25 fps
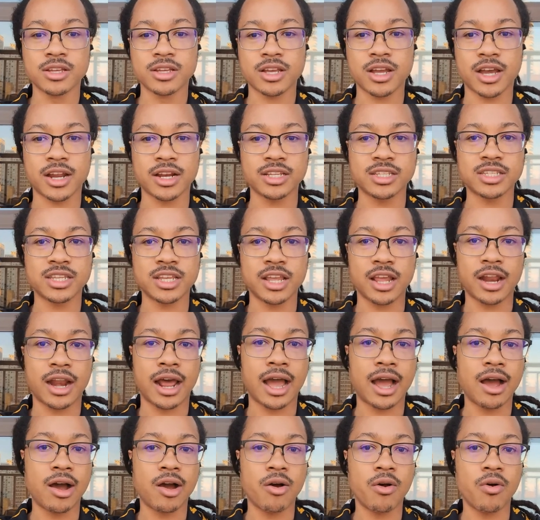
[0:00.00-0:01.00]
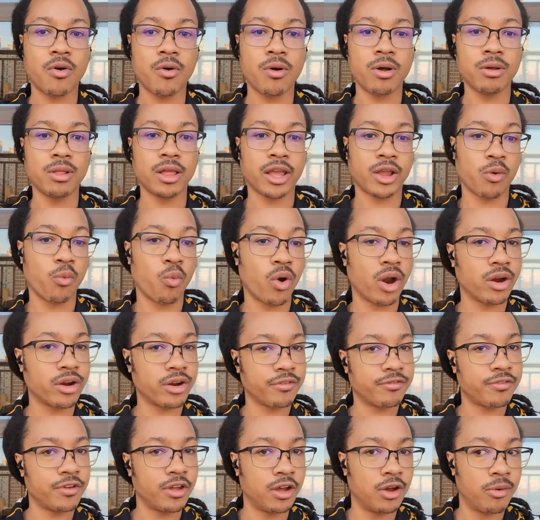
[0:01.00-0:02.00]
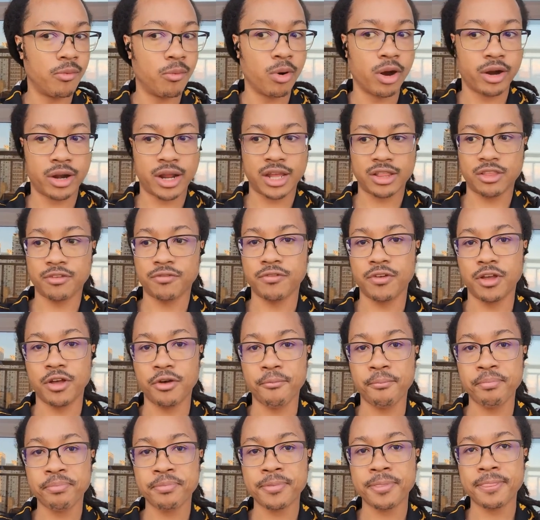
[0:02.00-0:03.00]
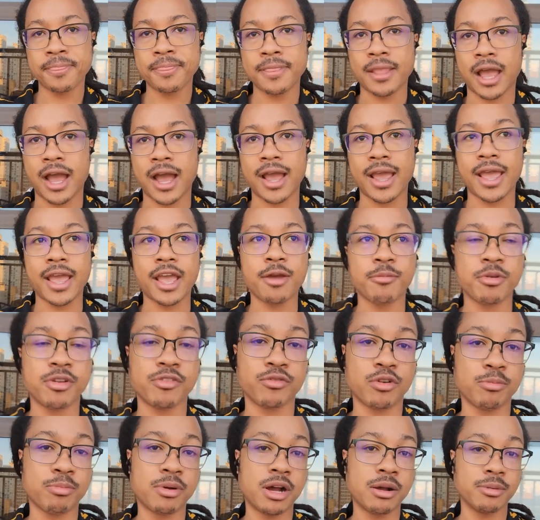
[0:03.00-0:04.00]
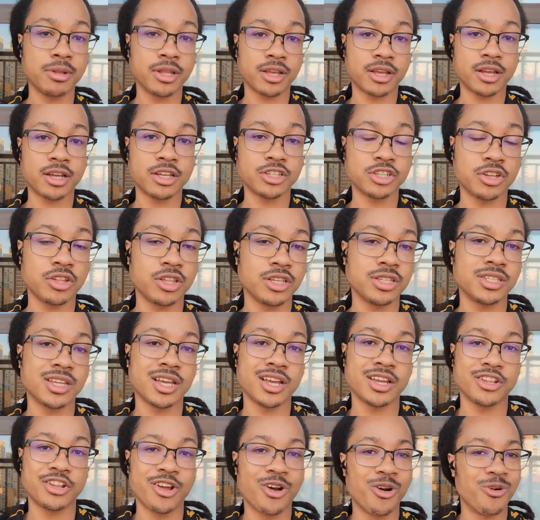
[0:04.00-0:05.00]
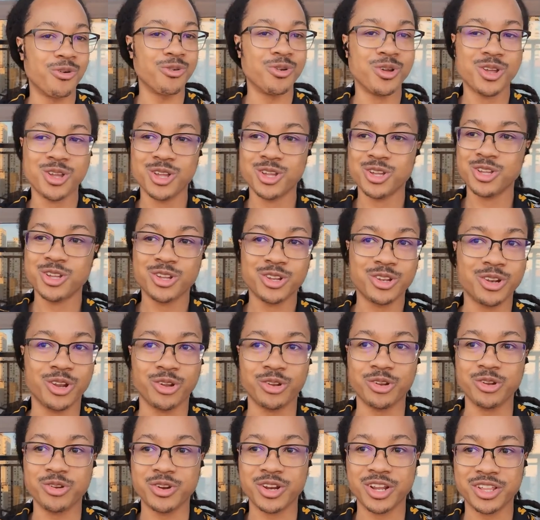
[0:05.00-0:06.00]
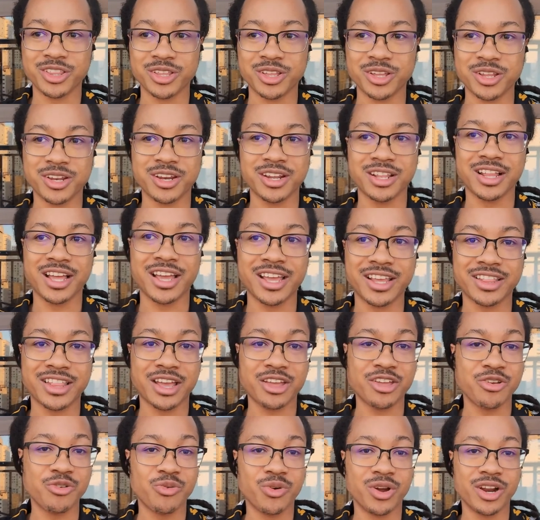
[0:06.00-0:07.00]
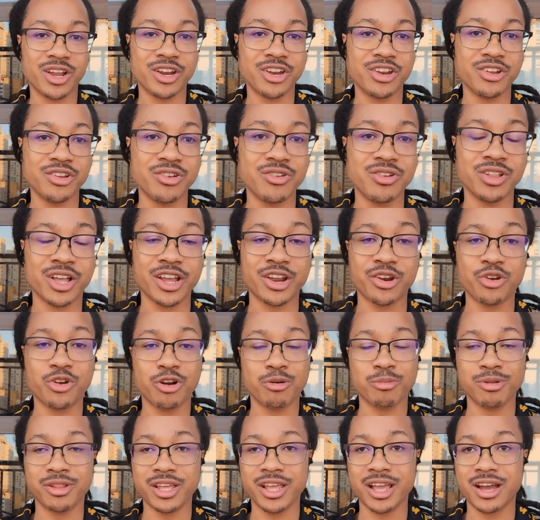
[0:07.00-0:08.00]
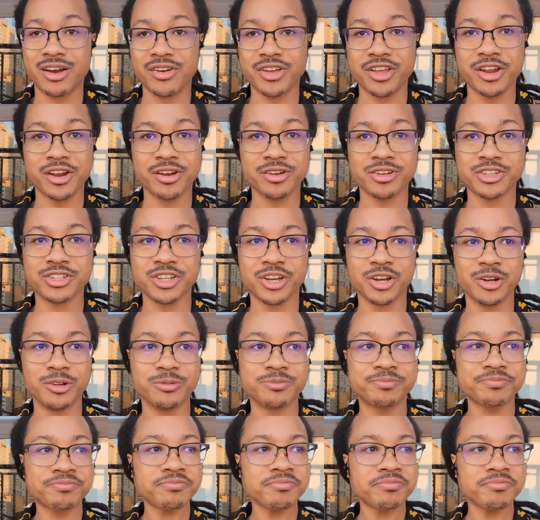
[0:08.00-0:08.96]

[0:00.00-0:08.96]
kind of seeing how, like, where to film, where not to film. I am in Republica, so they say don't don't do nothing like that you wouldn't do like normally out here. So